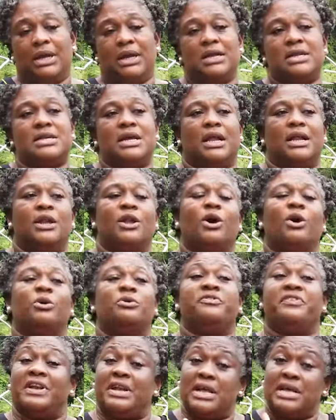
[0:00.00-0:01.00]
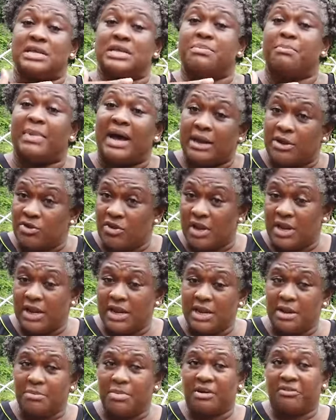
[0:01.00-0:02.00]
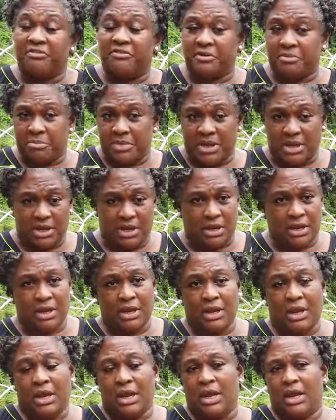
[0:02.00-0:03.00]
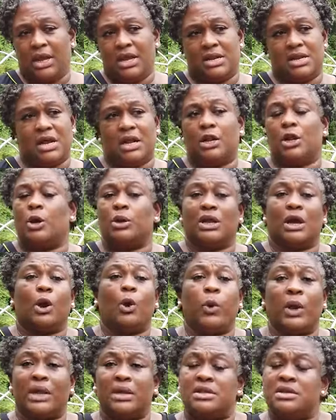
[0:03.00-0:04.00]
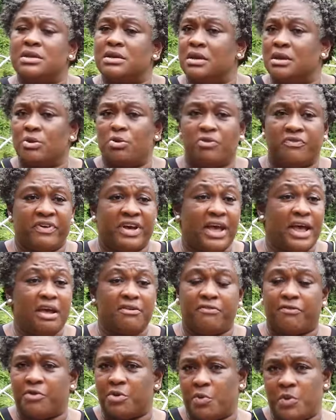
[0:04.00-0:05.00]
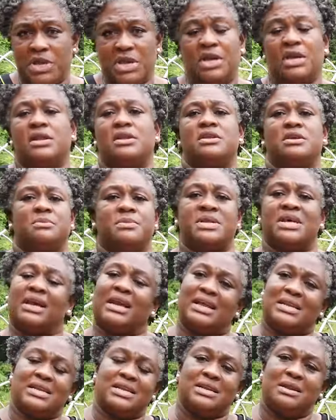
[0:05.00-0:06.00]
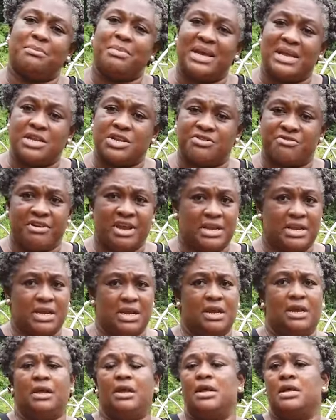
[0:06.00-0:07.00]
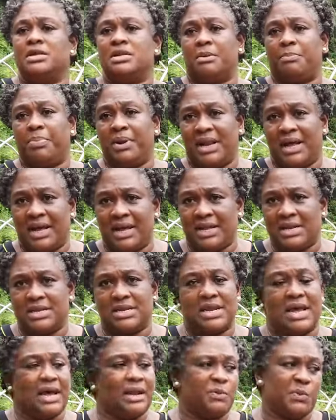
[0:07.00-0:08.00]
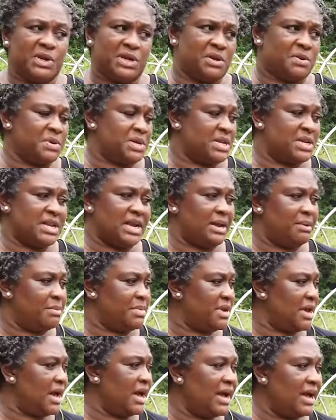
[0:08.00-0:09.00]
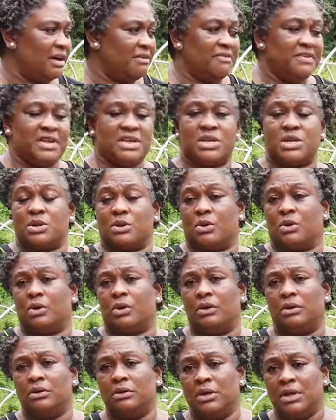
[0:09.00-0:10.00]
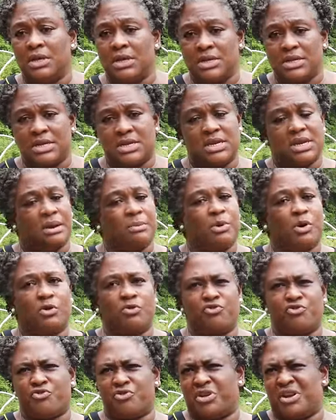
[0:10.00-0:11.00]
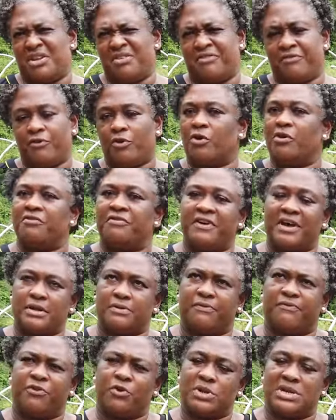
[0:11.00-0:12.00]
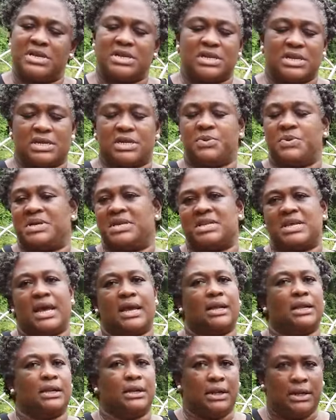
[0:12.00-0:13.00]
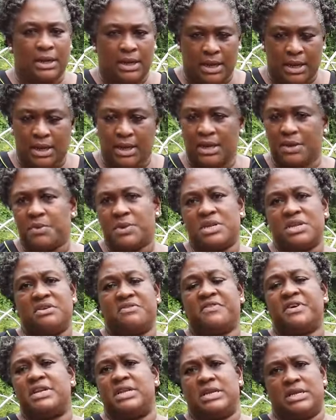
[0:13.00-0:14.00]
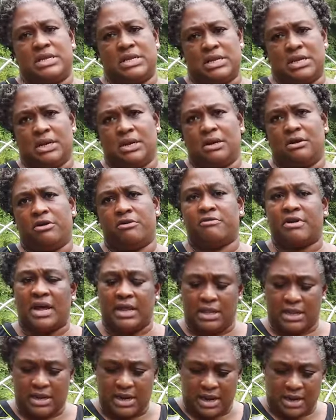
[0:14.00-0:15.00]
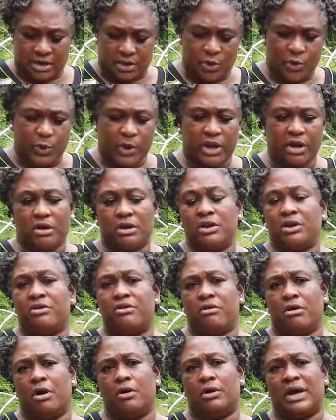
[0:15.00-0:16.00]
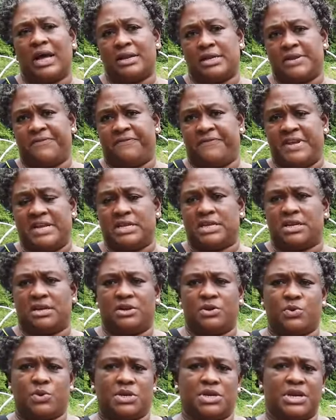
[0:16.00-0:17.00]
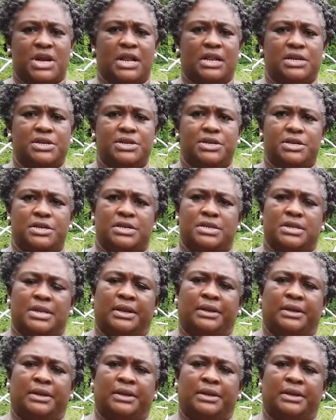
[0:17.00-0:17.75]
it allowed for less manual labor for me. It allowed a quick turnover every week in terms of getting the beds ready to plant, and when it was time to harvest or see about during the four, four to six week cycle, it was even easier rather than going on the ground and facing those challenges.